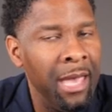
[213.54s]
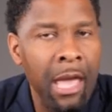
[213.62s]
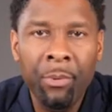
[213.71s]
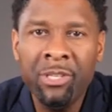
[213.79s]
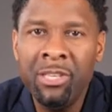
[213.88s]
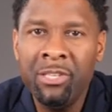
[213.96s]
Mm -hmm.
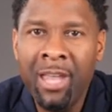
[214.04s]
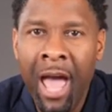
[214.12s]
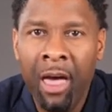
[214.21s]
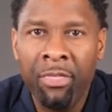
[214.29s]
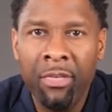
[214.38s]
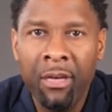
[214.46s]
It was mm-hmm. his
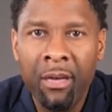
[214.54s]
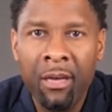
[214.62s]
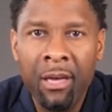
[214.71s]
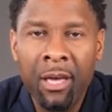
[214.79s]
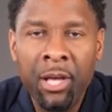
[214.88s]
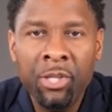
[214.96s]
death.
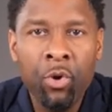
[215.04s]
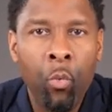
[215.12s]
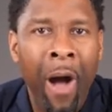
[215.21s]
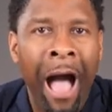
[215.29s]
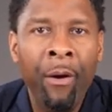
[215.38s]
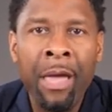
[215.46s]
His death. So
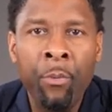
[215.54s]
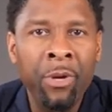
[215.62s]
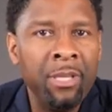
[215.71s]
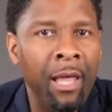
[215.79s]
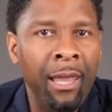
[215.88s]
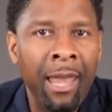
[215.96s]
while okay. he
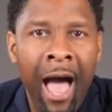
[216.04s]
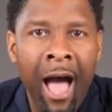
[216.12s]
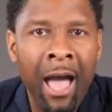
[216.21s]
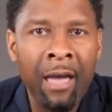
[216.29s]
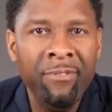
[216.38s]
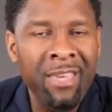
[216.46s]
was
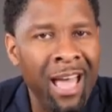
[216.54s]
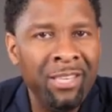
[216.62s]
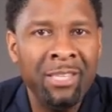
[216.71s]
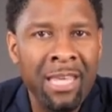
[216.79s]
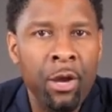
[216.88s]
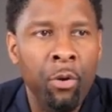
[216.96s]
alive,
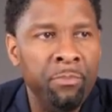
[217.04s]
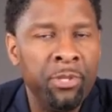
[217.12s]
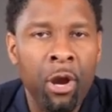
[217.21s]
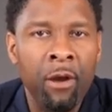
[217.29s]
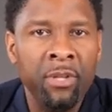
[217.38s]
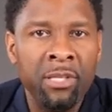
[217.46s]
yes, he
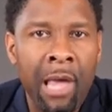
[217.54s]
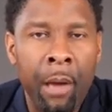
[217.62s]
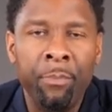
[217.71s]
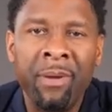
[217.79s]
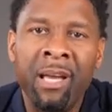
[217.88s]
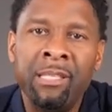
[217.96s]
observed the
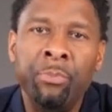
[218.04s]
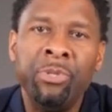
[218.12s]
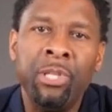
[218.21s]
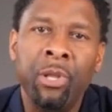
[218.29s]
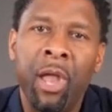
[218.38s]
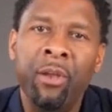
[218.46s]
Sabbath because he
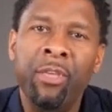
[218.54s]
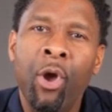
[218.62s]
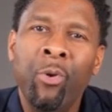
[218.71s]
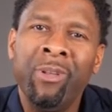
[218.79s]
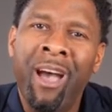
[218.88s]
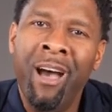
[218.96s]
was still under the
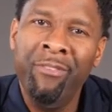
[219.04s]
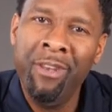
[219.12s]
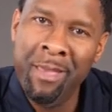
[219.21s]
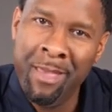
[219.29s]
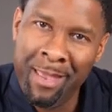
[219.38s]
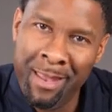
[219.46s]
old
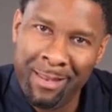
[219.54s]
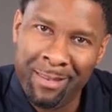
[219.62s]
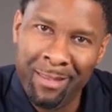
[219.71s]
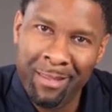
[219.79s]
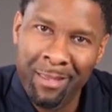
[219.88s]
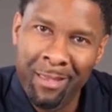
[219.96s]
covenant.
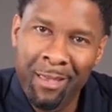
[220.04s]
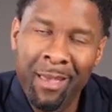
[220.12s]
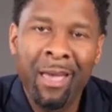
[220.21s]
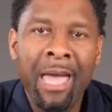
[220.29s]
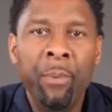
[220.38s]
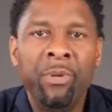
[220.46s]

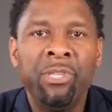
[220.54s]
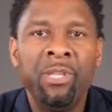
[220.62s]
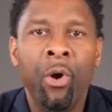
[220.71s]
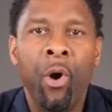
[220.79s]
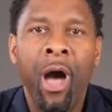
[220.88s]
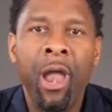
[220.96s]
Okay. He was
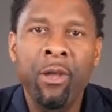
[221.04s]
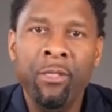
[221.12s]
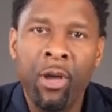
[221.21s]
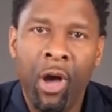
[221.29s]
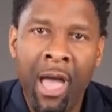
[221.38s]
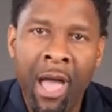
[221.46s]
still under
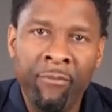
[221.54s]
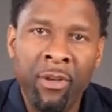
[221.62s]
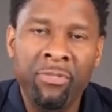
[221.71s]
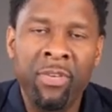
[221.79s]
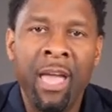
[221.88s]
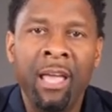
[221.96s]
the
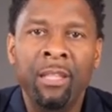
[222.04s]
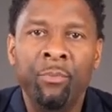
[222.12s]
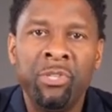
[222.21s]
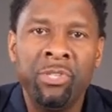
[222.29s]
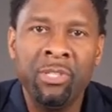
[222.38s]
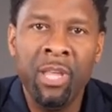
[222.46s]
everything that
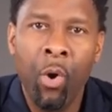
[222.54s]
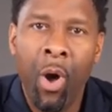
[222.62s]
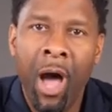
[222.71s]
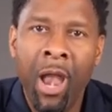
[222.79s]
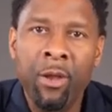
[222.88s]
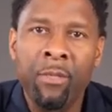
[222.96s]
was still
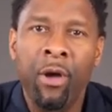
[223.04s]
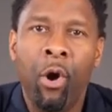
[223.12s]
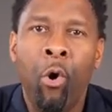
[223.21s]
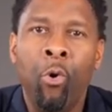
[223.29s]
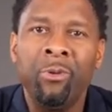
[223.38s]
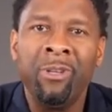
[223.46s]
under the
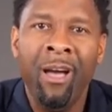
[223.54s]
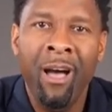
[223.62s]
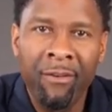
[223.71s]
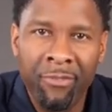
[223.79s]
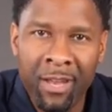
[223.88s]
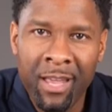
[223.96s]
old
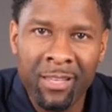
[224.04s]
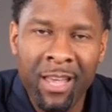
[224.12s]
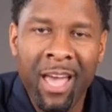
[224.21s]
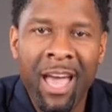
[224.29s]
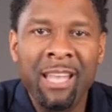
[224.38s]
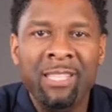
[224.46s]
covenant
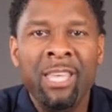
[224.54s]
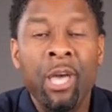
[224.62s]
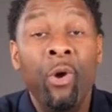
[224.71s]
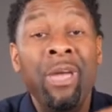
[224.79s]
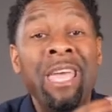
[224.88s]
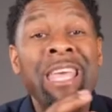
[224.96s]

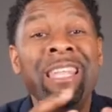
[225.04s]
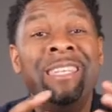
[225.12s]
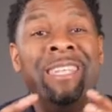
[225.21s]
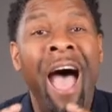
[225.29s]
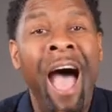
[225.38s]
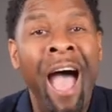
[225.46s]
until he
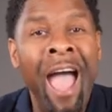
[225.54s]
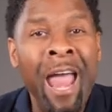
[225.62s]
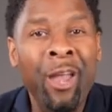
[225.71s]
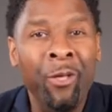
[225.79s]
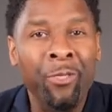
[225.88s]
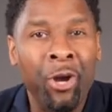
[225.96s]

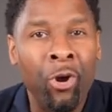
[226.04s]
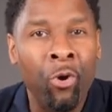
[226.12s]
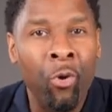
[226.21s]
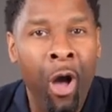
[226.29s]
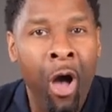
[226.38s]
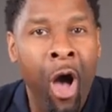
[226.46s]
died on the
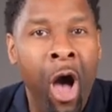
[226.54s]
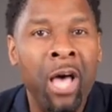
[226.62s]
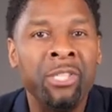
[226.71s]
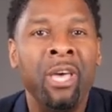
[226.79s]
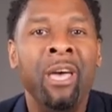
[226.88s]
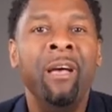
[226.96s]

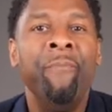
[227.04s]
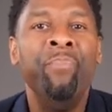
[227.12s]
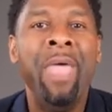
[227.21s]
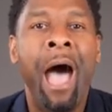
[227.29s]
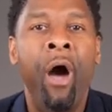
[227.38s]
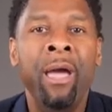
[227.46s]
cross
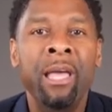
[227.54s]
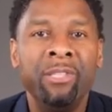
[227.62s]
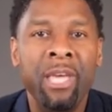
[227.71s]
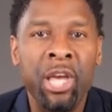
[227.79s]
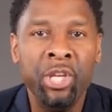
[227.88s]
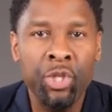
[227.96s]
now
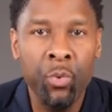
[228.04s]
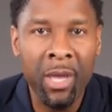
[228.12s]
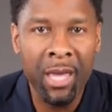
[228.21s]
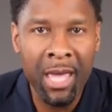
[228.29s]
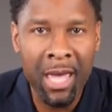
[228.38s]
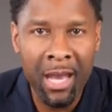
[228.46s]
he's
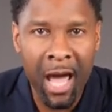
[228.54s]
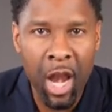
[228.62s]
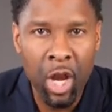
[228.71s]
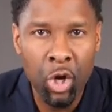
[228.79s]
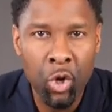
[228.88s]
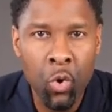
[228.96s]
issuing in a
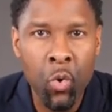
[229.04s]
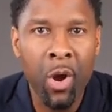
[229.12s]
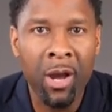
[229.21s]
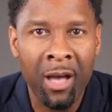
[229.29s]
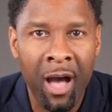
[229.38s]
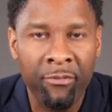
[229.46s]

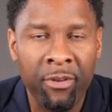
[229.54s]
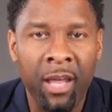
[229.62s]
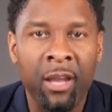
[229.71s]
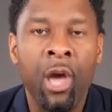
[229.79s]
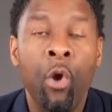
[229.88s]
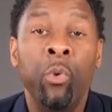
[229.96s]
new
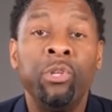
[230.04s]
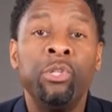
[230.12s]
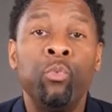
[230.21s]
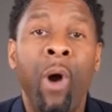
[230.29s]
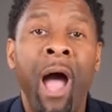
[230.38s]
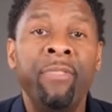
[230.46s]
covenant, which
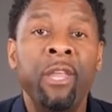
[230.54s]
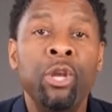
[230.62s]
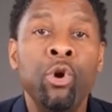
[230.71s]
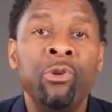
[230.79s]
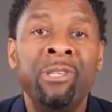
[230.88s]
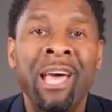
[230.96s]
okay. is why the
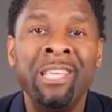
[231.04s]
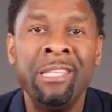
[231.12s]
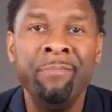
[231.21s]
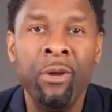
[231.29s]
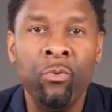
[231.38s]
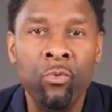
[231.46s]
New
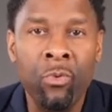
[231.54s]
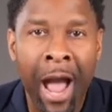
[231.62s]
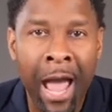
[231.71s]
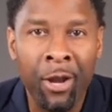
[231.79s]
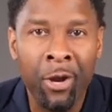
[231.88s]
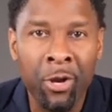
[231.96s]
Testament
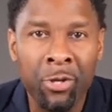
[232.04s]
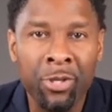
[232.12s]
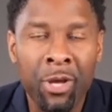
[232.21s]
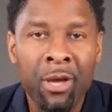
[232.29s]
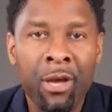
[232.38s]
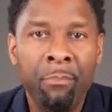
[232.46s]

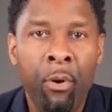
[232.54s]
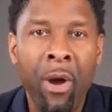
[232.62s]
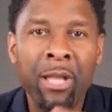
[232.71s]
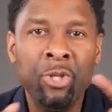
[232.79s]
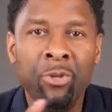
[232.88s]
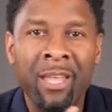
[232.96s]
writers uh-huh.
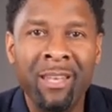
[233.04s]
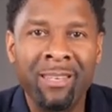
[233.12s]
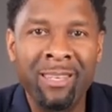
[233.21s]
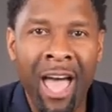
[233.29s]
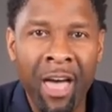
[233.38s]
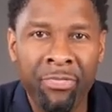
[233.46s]
point to the
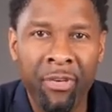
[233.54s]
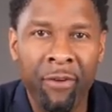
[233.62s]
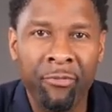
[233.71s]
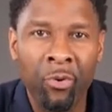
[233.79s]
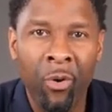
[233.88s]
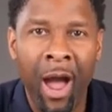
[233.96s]
death
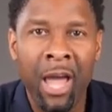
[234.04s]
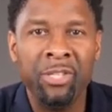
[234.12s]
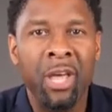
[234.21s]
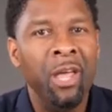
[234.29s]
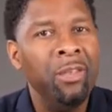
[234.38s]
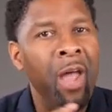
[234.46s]
of
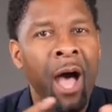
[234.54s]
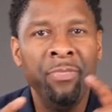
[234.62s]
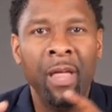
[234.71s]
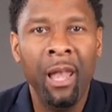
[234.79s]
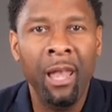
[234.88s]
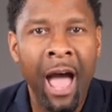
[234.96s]
Christ, okay. not
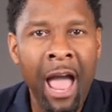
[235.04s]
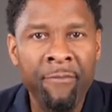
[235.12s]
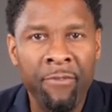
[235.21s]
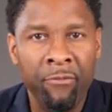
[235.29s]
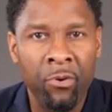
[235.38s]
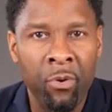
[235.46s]
the
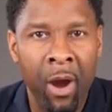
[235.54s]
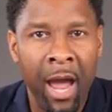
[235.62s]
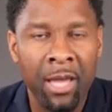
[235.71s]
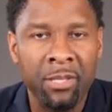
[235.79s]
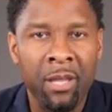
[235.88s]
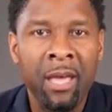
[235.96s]
life of
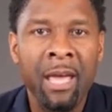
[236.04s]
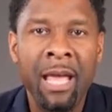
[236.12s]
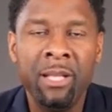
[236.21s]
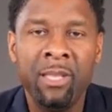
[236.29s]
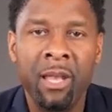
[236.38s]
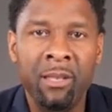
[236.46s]
Christ.
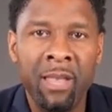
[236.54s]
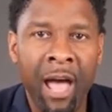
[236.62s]
It's All the right.